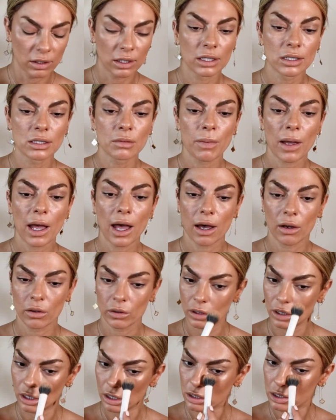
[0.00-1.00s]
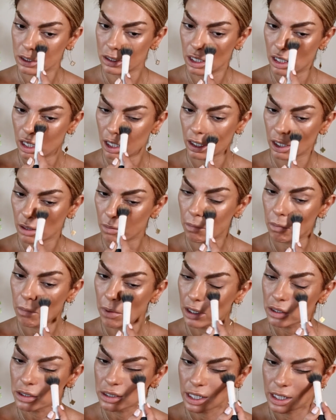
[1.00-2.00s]
this powder is like a
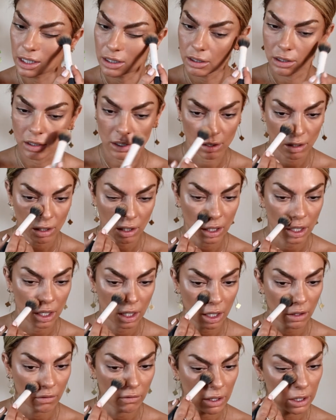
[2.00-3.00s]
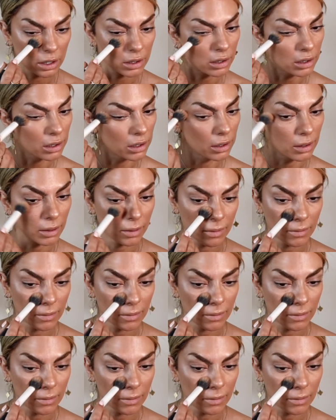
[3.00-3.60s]
butter. I love it.